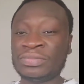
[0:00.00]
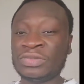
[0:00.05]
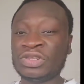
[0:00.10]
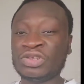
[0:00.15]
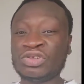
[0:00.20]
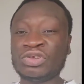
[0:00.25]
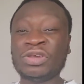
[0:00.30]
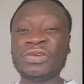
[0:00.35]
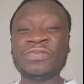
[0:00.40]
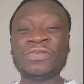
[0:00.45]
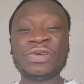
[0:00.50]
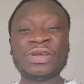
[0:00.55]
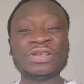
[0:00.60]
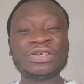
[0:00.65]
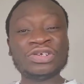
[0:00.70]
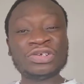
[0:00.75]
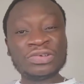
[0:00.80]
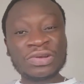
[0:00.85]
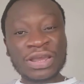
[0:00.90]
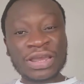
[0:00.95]
So if you are
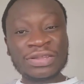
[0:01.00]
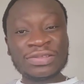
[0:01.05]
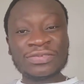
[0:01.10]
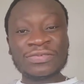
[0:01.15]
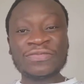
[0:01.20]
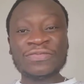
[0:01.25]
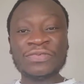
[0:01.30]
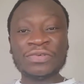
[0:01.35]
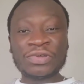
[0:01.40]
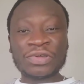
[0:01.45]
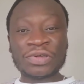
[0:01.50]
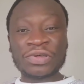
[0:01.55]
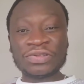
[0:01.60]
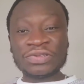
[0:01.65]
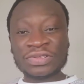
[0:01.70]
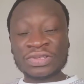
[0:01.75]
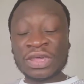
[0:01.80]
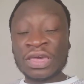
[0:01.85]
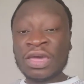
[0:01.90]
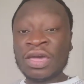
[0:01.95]
trying to
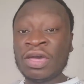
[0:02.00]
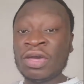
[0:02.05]
focus